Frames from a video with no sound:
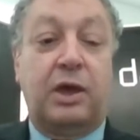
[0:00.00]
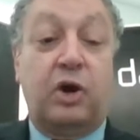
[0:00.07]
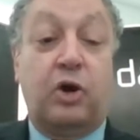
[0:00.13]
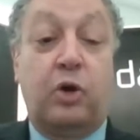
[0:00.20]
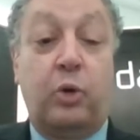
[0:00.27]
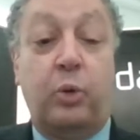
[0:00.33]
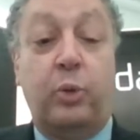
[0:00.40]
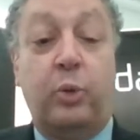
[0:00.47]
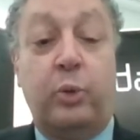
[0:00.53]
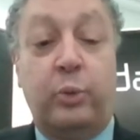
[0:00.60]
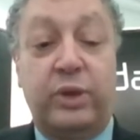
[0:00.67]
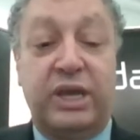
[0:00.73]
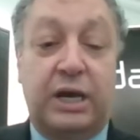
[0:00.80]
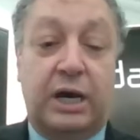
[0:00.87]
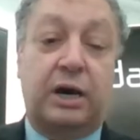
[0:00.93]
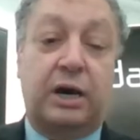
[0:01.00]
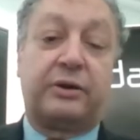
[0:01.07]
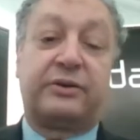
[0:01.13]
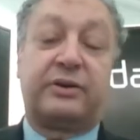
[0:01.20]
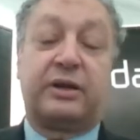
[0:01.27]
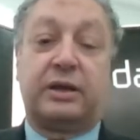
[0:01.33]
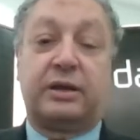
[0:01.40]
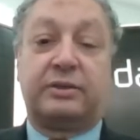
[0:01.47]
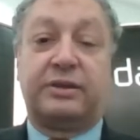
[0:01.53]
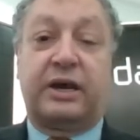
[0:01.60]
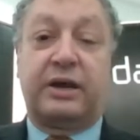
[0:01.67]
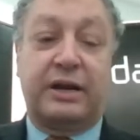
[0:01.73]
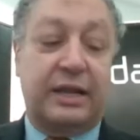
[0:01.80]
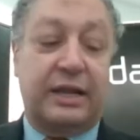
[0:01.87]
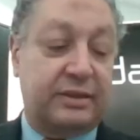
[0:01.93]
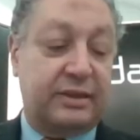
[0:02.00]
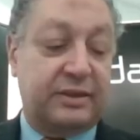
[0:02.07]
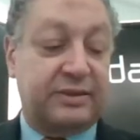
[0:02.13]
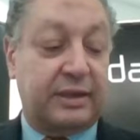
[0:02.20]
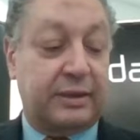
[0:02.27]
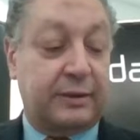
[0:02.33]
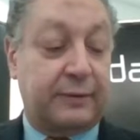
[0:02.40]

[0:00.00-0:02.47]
Who we are, Dar al-Handasah.